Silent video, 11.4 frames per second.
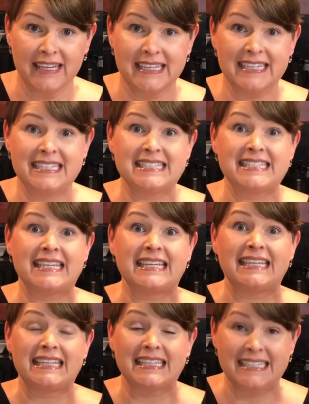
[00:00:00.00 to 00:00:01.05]
It is
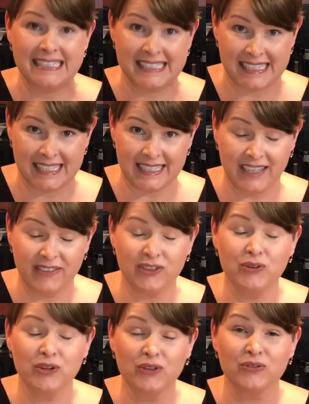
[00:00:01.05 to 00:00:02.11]
easy. If
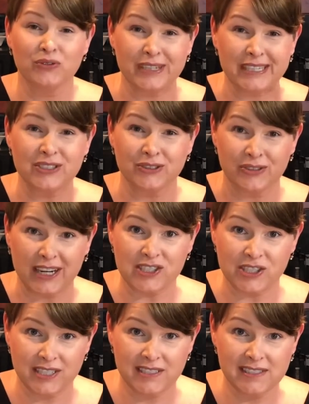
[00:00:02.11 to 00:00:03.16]
you can read
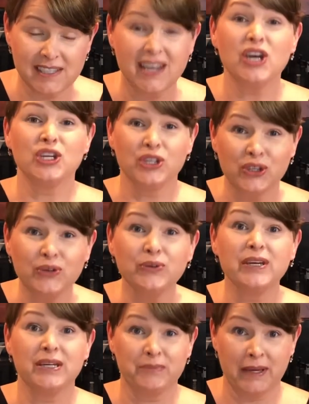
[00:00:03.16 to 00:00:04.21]
directions, you
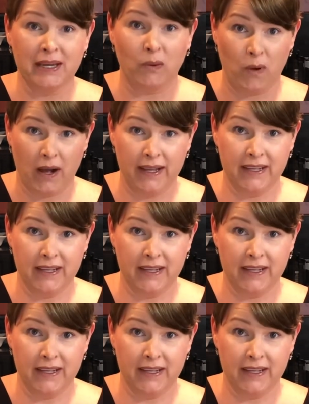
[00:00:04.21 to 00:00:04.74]
can make wine.